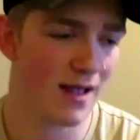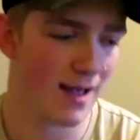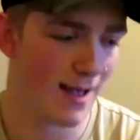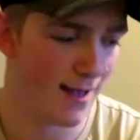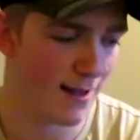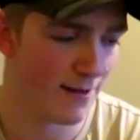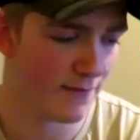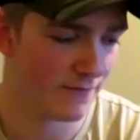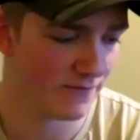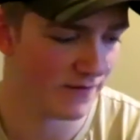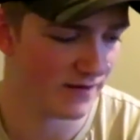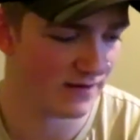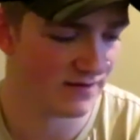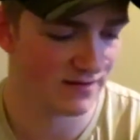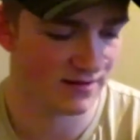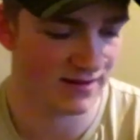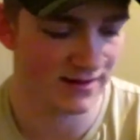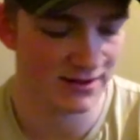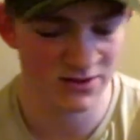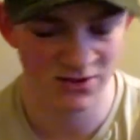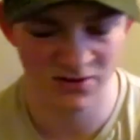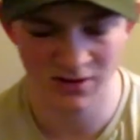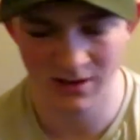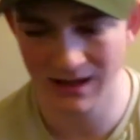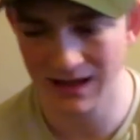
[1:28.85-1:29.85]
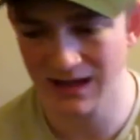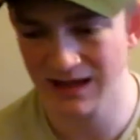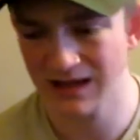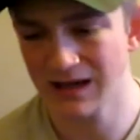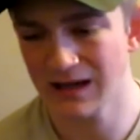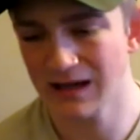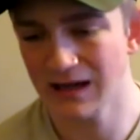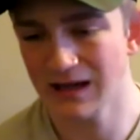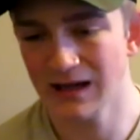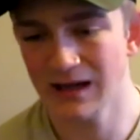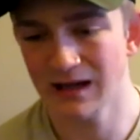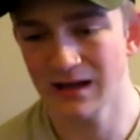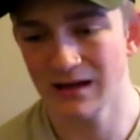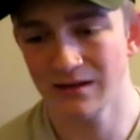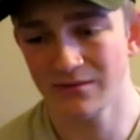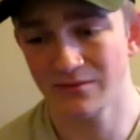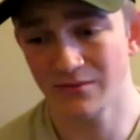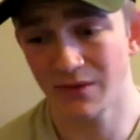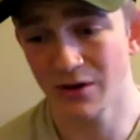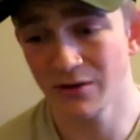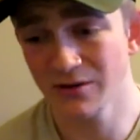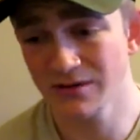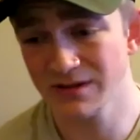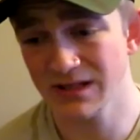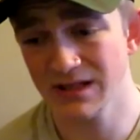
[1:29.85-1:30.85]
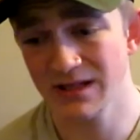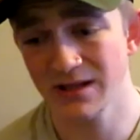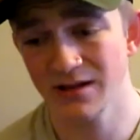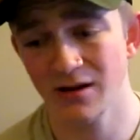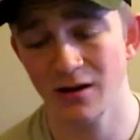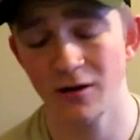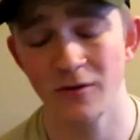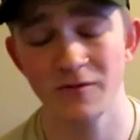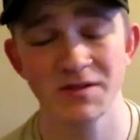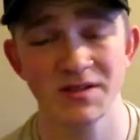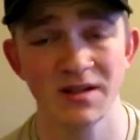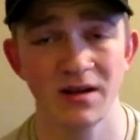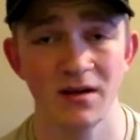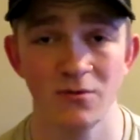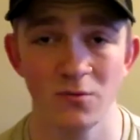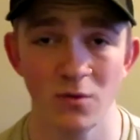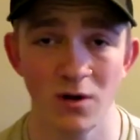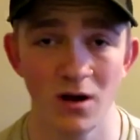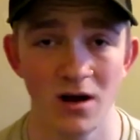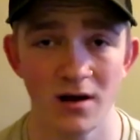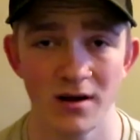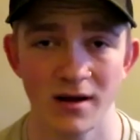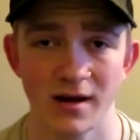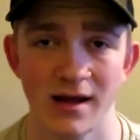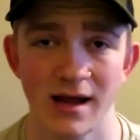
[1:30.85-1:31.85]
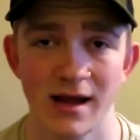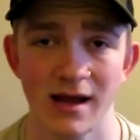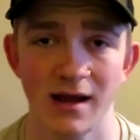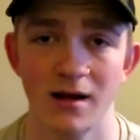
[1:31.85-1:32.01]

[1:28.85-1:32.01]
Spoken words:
have is literally, mostly, you know, obviously I work, okay?